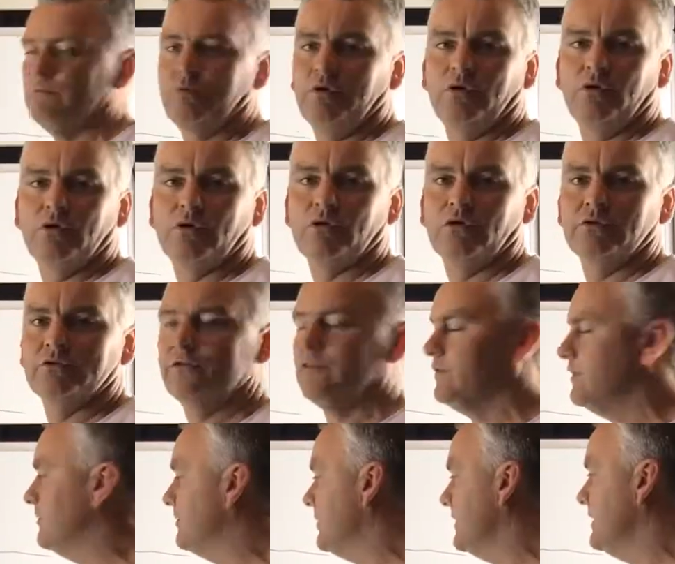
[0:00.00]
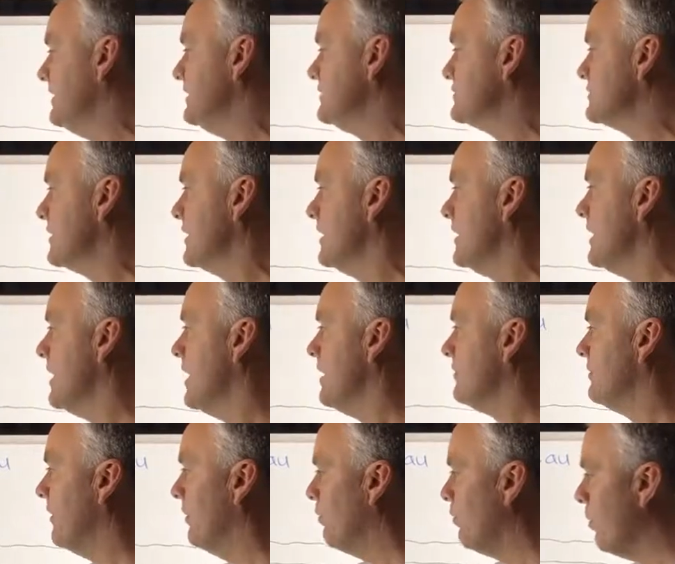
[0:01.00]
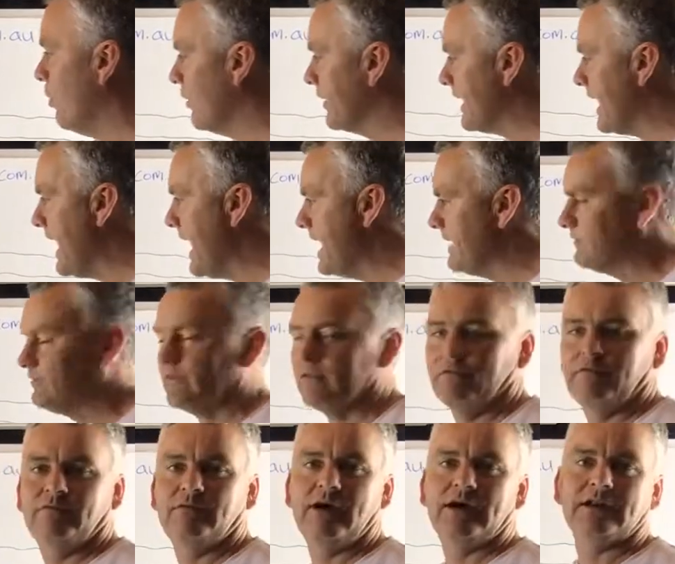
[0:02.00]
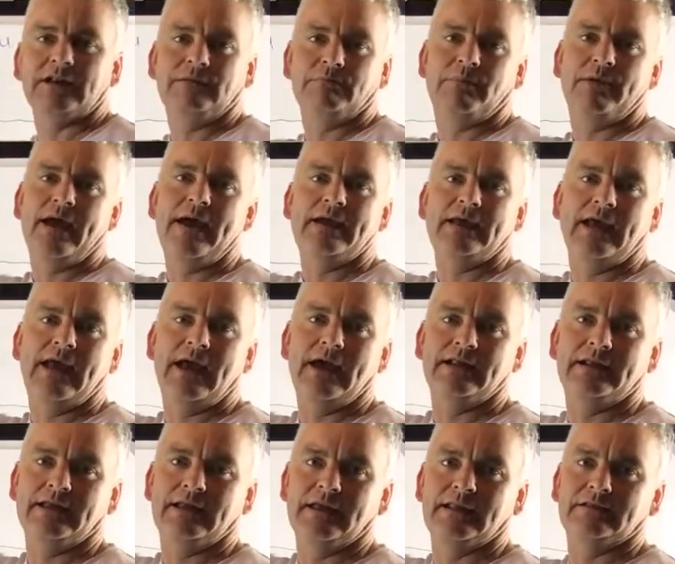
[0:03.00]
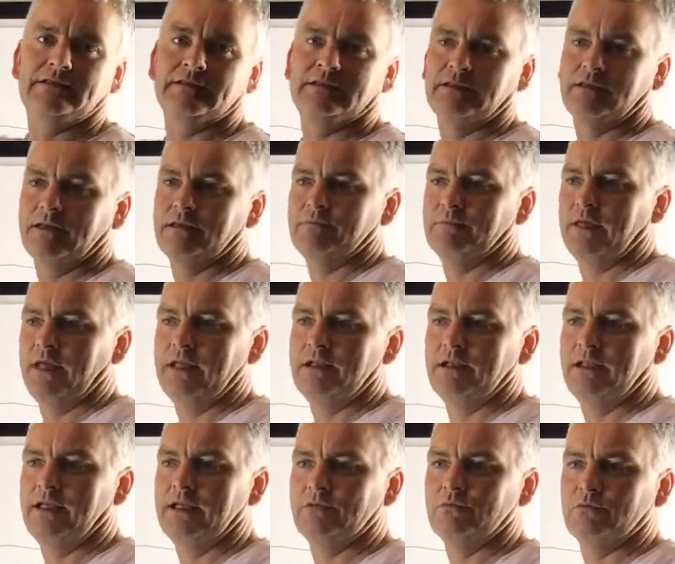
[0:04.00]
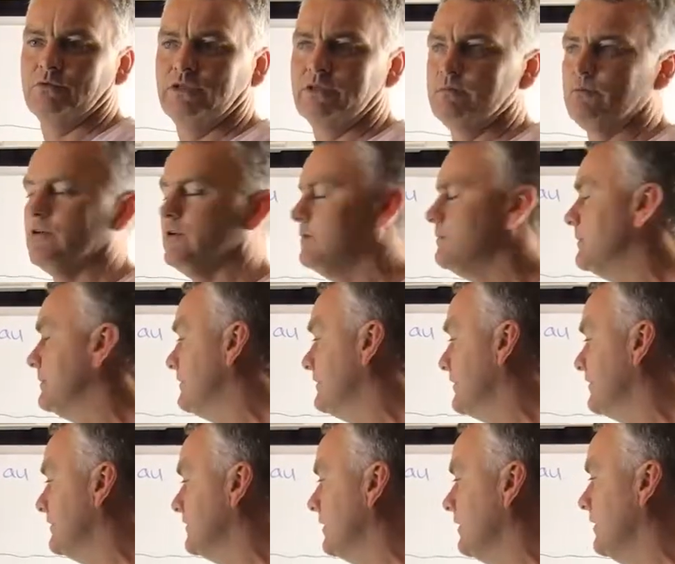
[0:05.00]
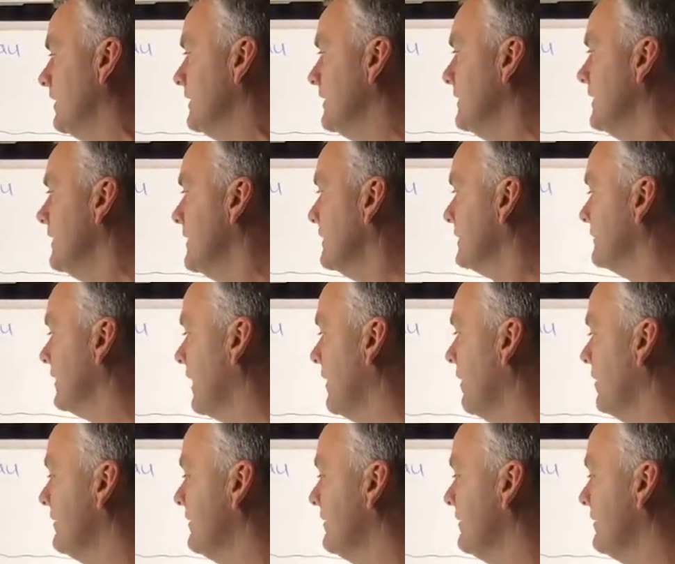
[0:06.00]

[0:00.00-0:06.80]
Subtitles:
and pour onto the beach, the water has to funnel back out again to keep that equilibrium of the tide. So